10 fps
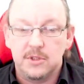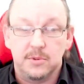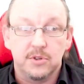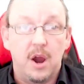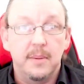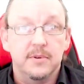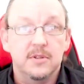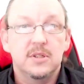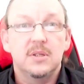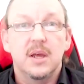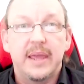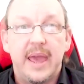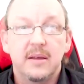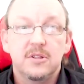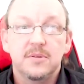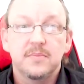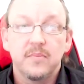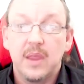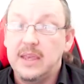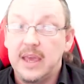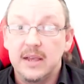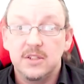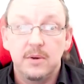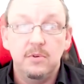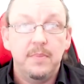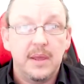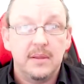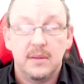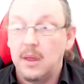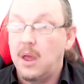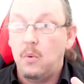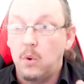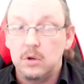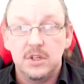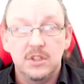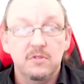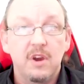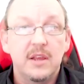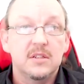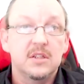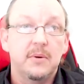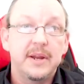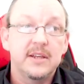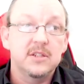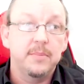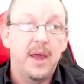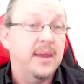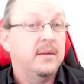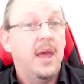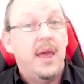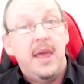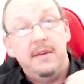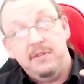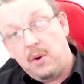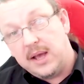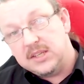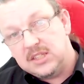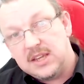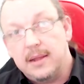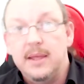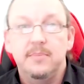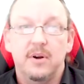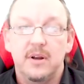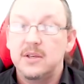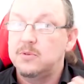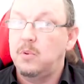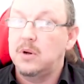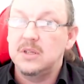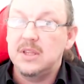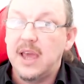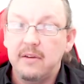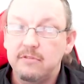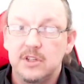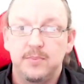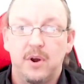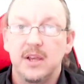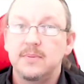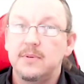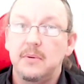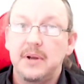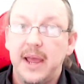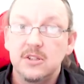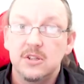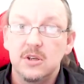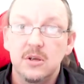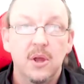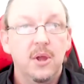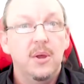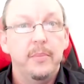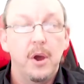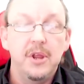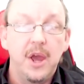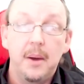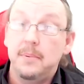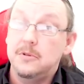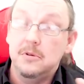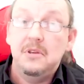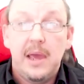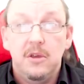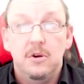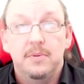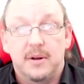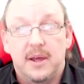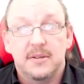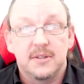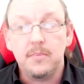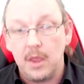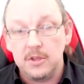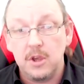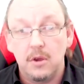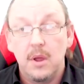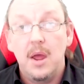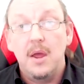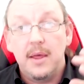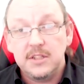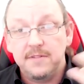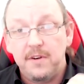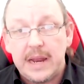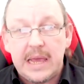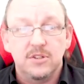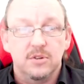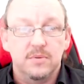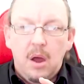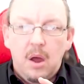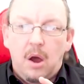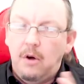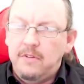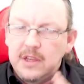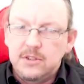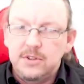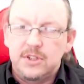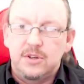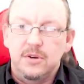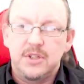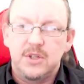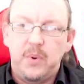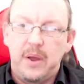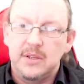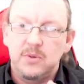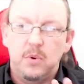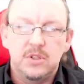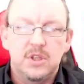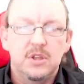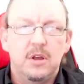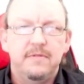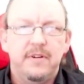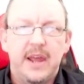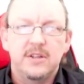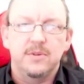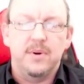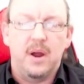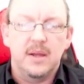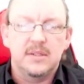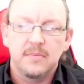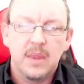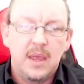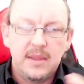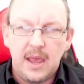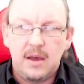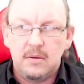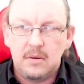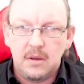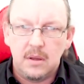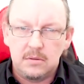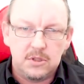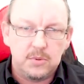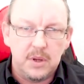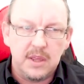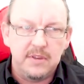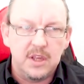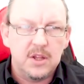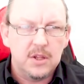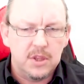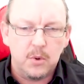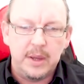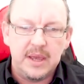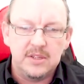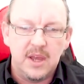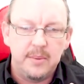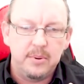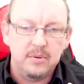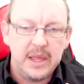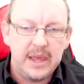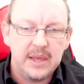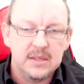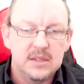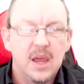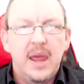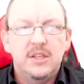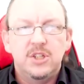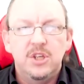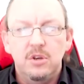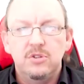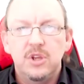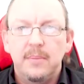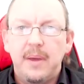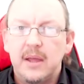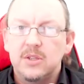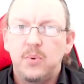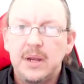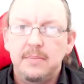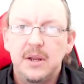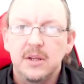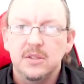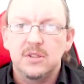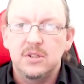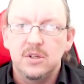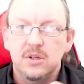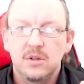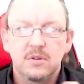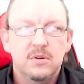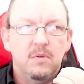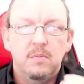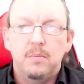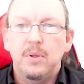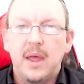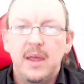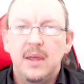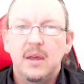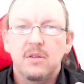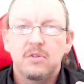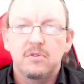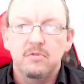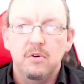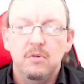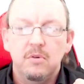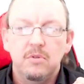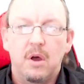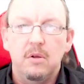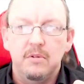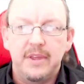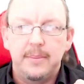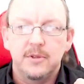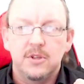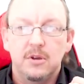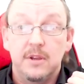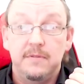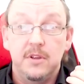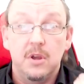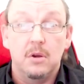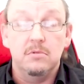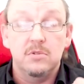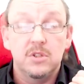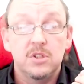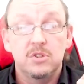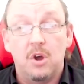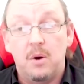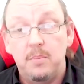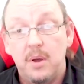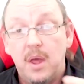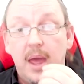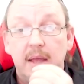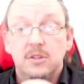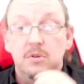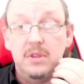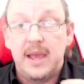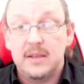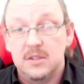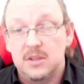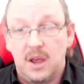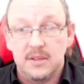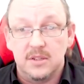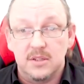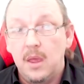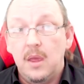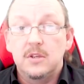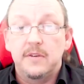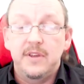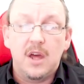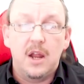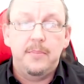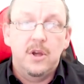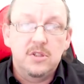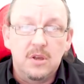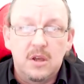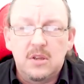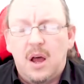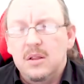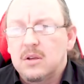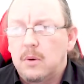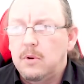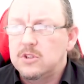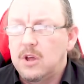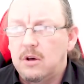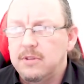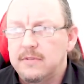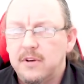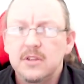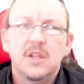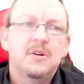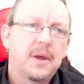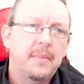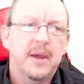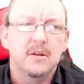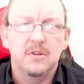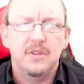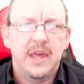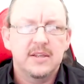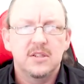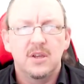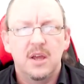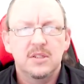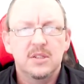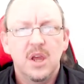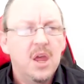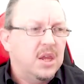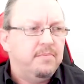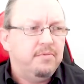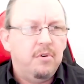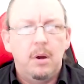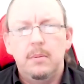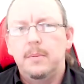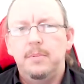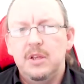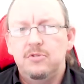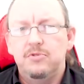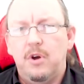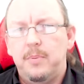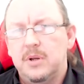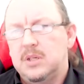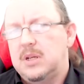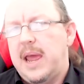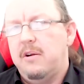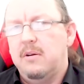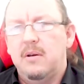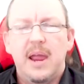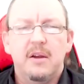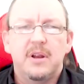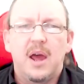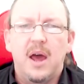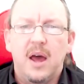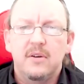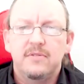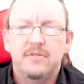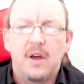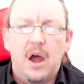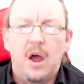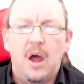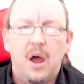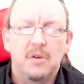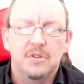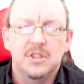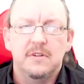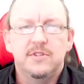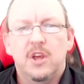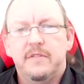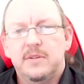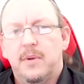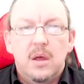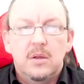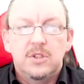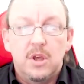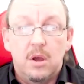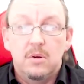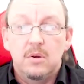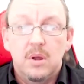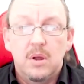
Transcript: subscribers account, yes, there would be. What is the rent someone has to pay? If you are selling products, what is the average price someone has to pony up to get your product? So that's your financial. Of interest to us as well is what's the non-financial price? Now, just want to give you the quick example is it's usually about 20 minutes to play through the whole of the episode if you don't stop and do the exercises. So if you're the kind of person who goes, oh, look, I'll watch the whole thing first, then I'll come back and I'll do the exercises, you're probably dropping an hour, hour and a half uh, on the self-service. So